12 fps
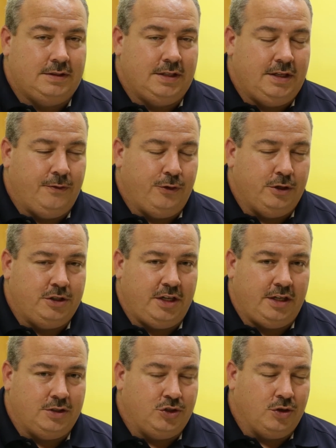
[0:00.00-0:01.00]
To
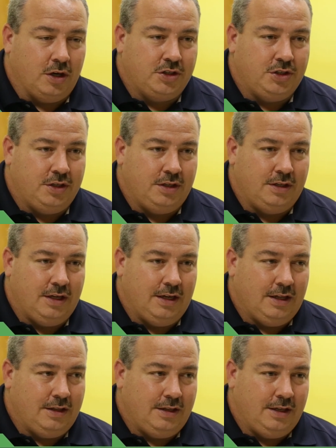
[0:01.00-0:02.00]
differentiate instruction,
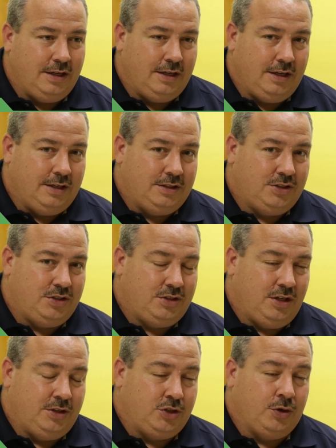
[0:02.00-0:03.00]

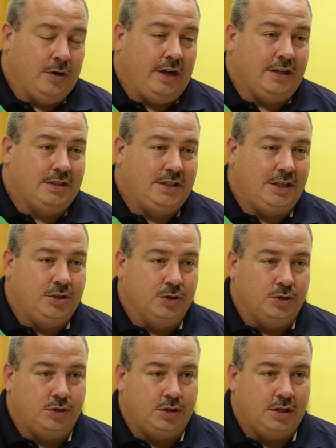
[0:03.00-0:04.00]
it's great.
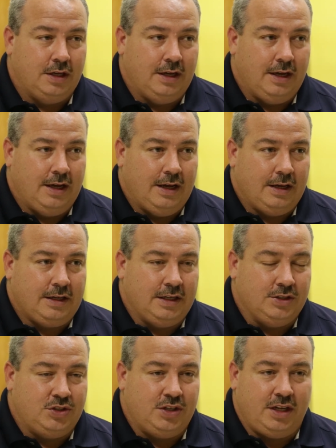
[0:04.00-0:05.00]
Teachers
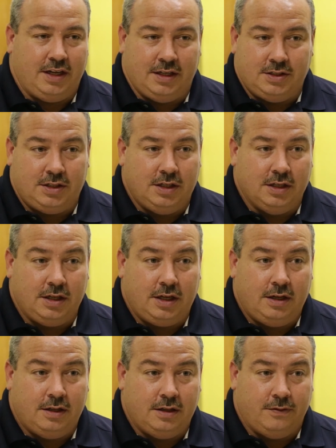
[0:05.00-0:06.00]
can see
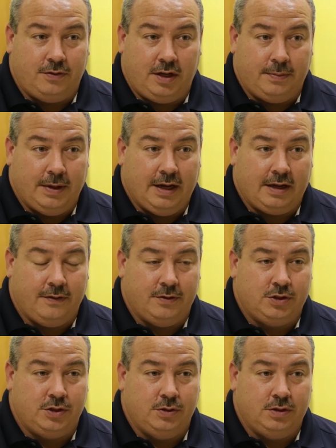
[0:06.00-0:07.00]
instantly the feedback if
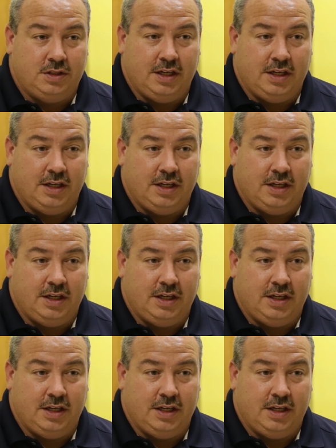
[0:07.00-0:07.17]
a student